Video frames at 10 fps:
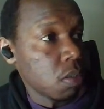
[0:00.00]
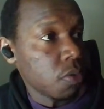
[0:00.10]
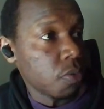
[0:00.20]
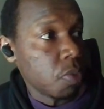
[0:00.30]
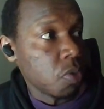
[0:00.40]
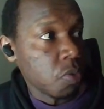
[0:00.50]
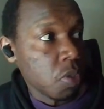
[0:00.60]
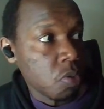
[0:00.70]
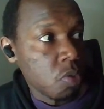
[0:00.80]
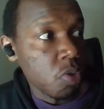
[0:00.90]
because we are
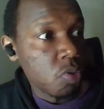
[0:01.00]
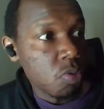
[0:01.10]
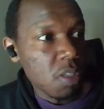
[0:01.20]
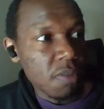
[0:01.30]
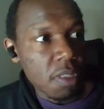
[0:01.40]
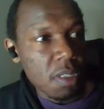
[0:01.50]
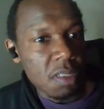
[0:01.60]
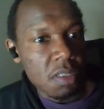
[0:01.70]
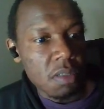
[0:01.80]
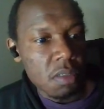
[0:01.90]
not going to cover
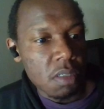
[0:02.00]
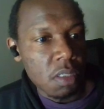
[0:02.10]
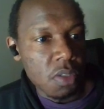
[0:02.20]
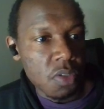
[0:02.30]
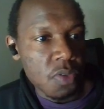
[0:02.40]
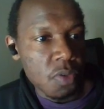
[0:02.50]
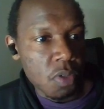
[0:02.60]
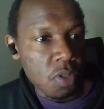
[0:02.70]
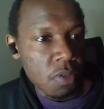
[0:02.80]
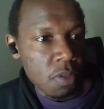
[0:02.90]
that in this
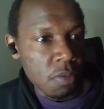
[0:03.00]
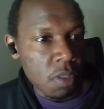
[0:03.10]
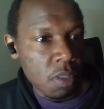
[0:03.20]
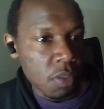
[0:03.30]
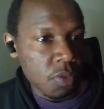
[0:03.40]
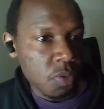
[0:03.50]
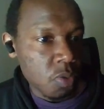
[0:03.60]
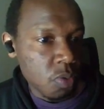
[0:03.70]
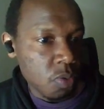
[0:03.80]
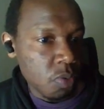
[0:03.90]
tutorial.
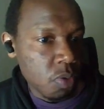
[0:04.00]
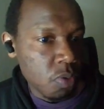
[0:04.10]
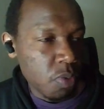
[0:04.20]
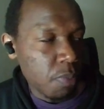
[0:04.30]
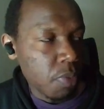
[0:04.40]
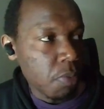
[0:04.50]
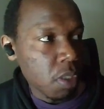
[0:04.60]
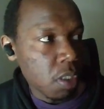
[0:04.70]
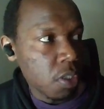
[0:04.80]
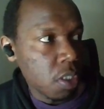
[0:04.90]
So we are
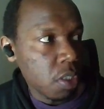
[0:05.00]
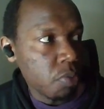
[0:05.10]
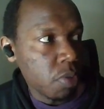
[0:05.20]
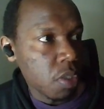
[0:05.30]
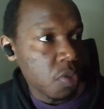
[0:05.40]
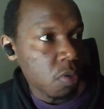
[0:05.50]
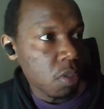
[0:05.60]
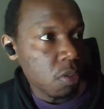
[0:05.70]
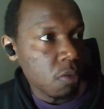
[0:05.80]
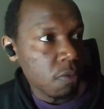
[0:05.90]
primarily dealing with
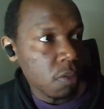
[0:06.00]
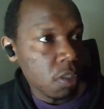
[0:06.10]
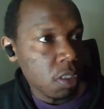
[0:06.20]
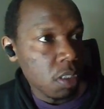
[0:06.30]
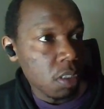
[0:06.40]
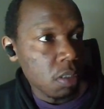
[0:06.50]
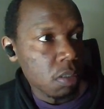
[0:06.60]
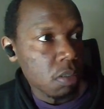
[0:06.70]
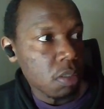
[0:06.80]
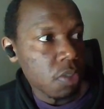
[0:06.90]
installing of
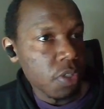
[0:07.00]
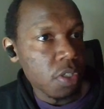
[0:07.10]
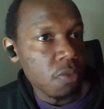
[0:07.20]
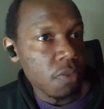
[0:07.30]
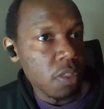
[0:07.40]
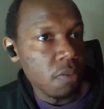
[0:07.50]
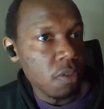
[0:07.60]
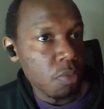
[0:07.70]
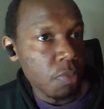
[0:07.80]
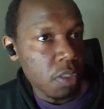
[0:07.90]
creating of the
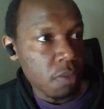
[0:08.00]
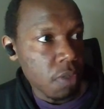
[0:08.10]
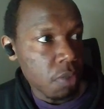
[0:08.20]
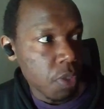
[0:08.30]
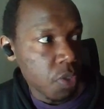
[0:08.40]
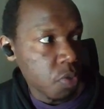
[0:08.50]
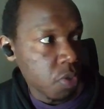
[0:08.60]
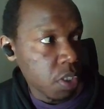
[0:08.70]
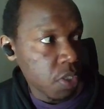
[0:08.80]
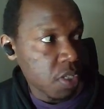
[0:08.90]
development environment. So the
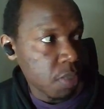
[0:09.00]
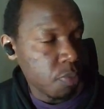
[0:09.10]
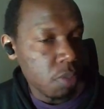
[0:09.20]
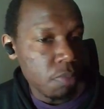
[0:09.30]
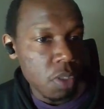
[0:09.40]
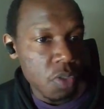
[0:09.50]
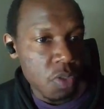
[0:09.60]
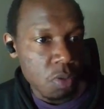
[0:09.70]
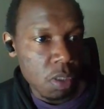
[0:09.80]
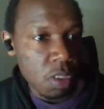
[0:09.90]
next step will be
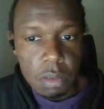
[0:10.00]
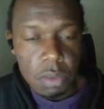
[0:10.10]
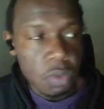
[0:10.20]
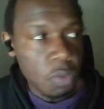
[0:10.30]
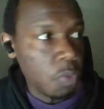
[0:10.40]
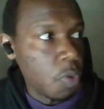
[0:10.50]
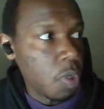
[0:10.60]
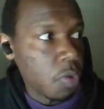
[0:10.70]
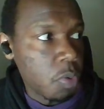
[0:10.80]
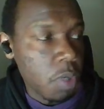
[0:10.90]
installing. So we will
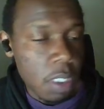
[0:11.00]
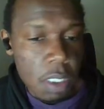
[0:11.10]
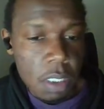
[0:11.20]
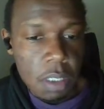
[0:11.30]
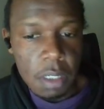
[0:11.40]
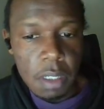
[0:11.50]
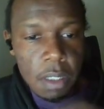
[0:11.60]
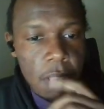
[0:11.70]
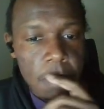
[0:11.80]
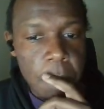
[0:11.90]

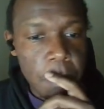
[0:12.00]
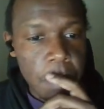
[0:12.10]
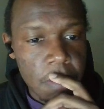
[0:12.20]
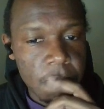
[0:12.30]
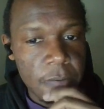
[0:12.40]
require Pipenv,